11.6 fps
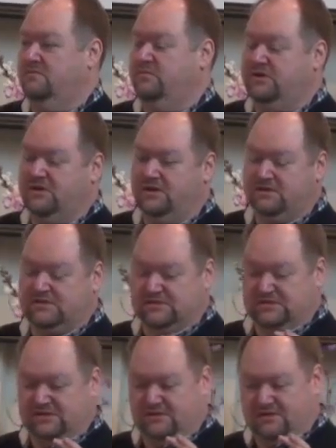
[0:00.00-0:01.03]

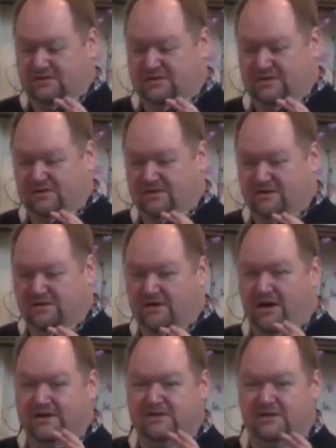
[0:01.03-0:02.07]
because
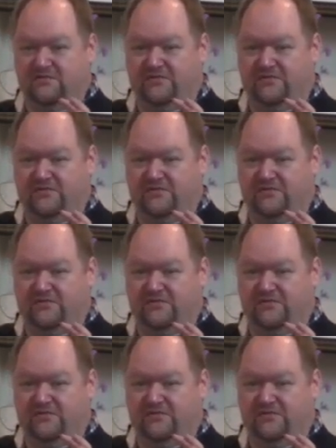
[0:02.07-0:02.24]
God didn't